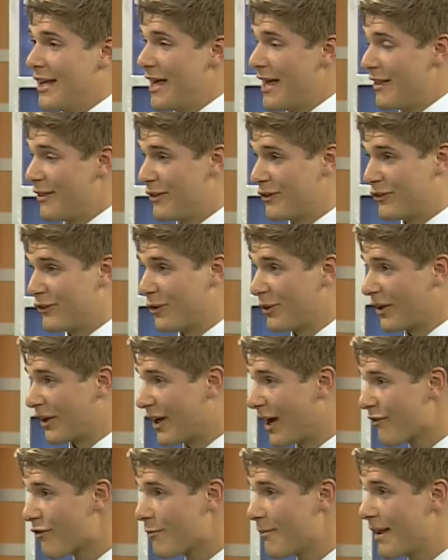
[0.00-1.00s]
the student
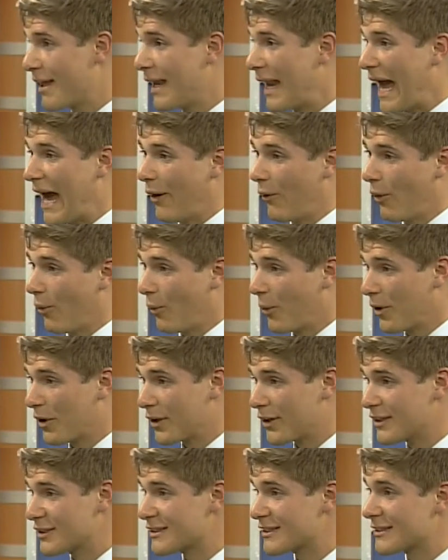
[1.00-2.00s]
government, how it
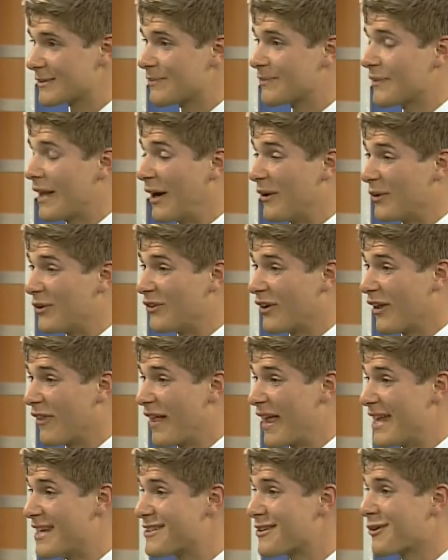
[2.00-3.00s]
works, I was on
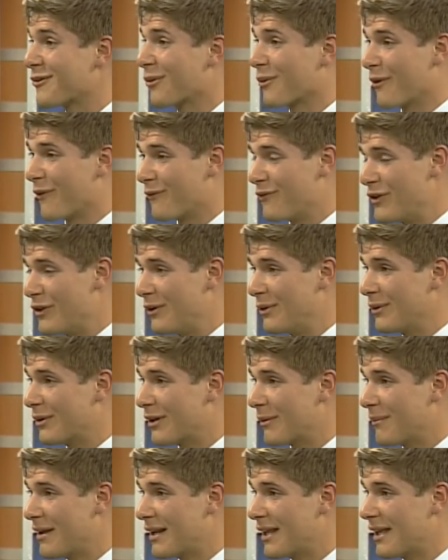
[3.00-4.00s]
the internal review
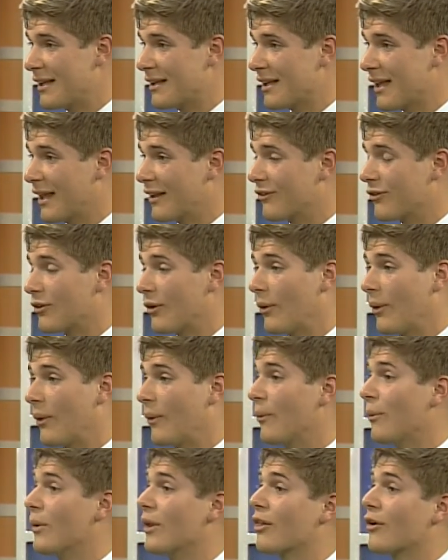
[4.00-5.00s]
committee, and so
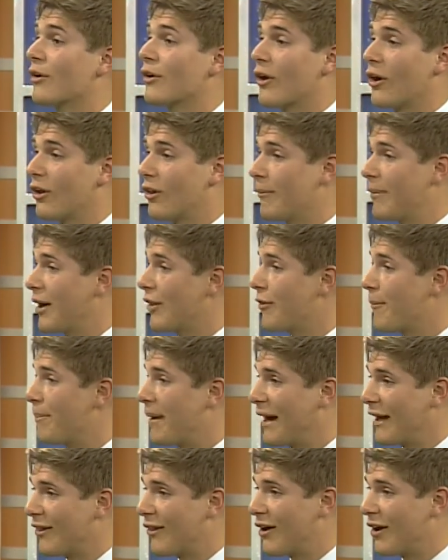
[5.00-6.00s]
we learned all about the
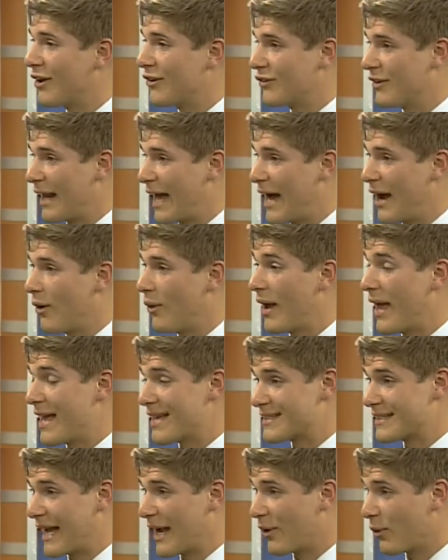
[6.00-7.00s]
bylaws and how
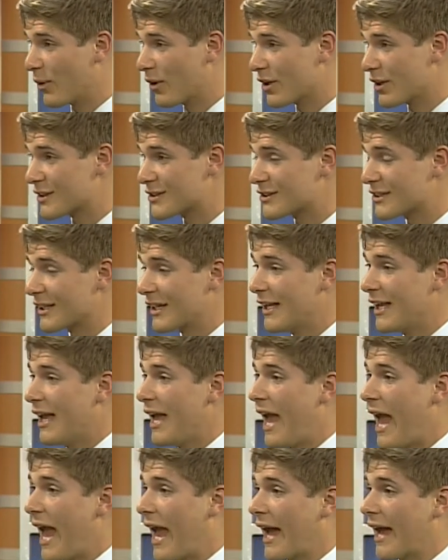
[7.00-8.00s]
ASI works. Okay.
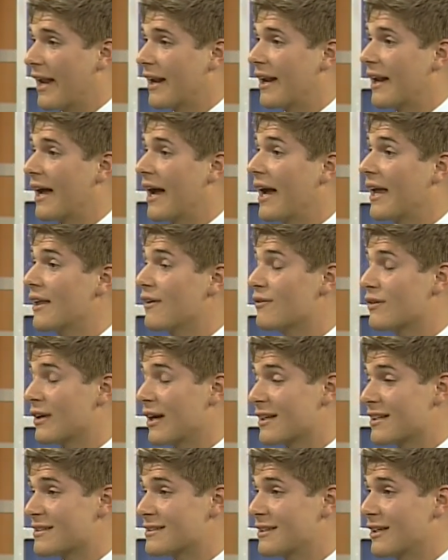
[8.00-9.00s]
And I even
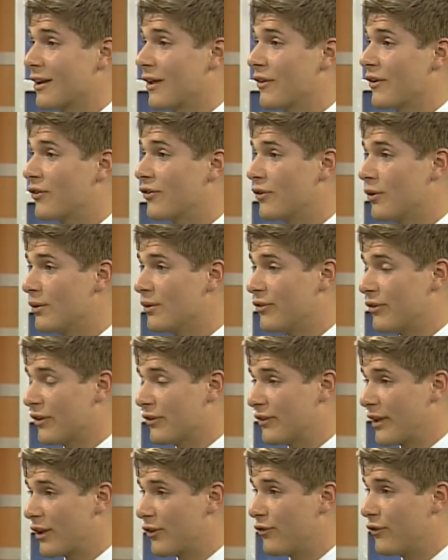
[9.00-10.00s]
got to sit on the student
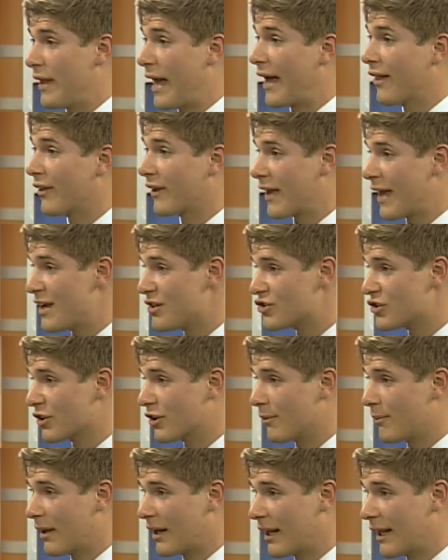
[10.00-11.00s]
success fee allocation
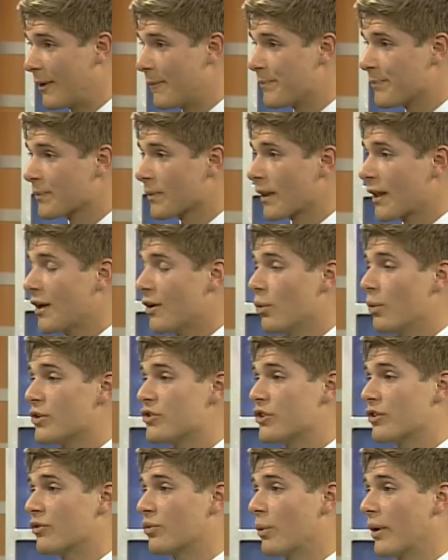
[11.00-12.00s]
committee, okay.
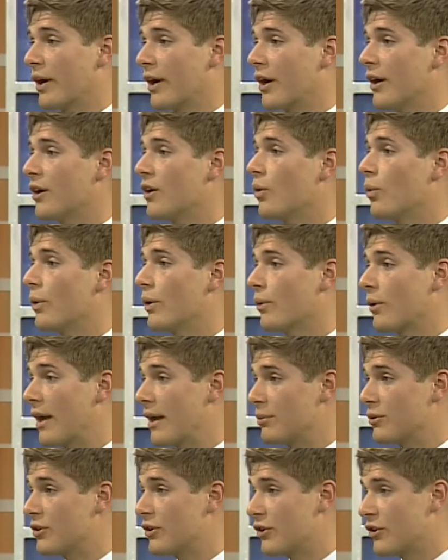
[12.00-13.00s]
which is where we were
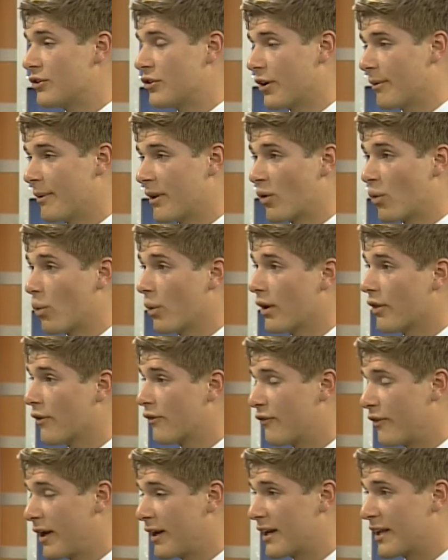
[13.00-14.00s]
able to determine where the
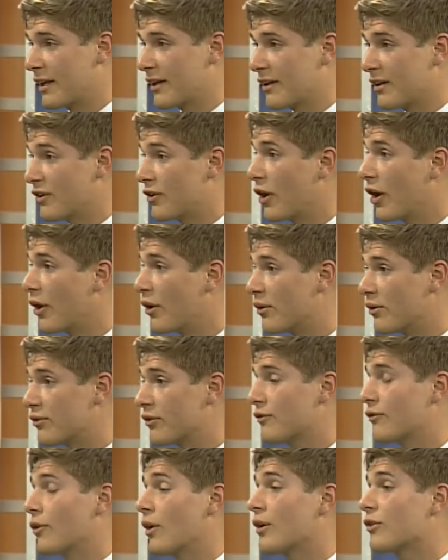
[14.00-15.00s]
funding goes
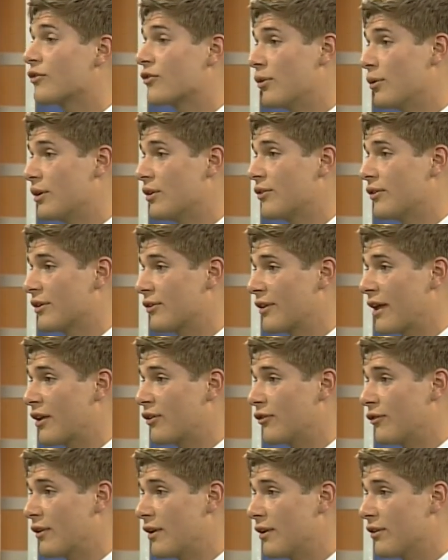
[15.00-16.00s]
okay. for our student
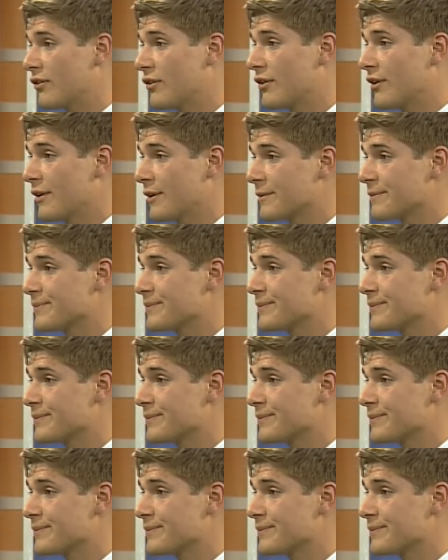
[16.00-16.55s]
success fees. Okay.